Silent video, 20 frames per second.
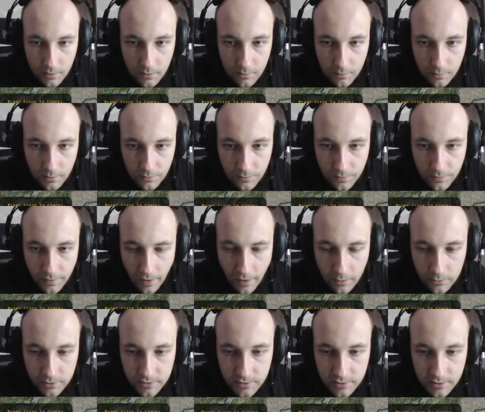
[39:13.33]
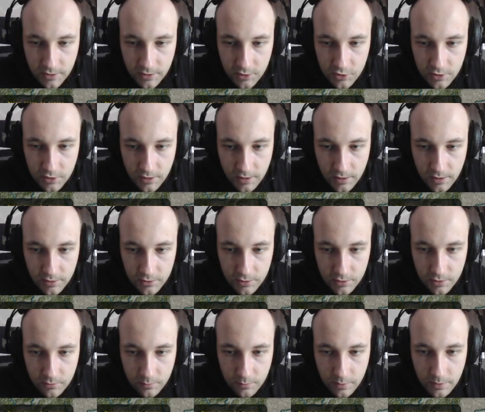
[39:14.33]
without siege
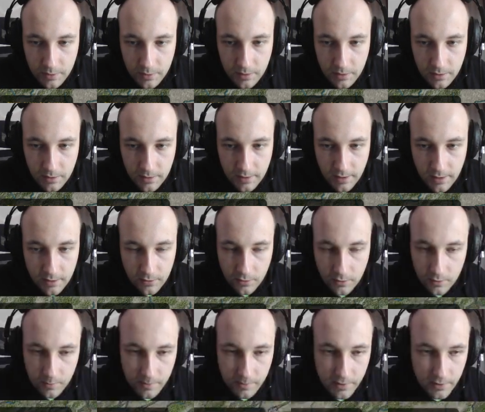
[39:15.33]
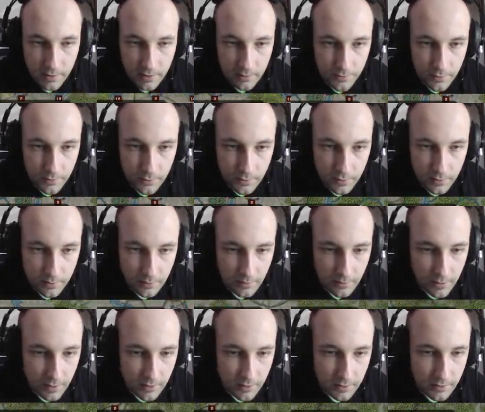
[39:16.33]
engine, we cannot break through him,
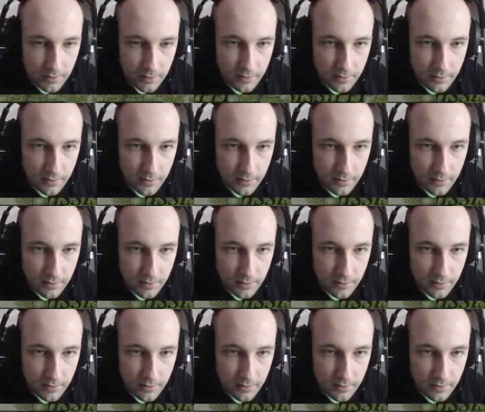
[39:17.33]
right?